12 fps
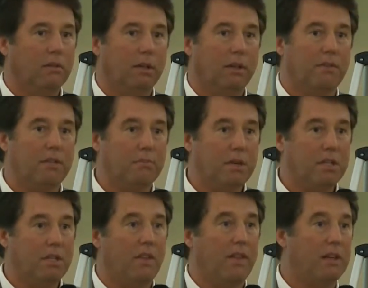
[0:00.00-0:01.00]
Well, if it's
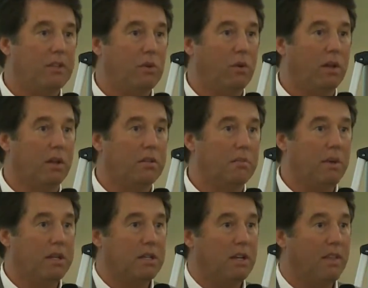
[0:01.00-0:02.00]
missing in that soil, it's
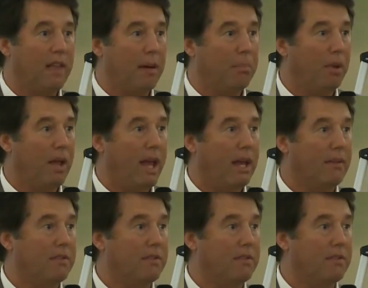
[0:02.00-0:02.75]
missing in that plant.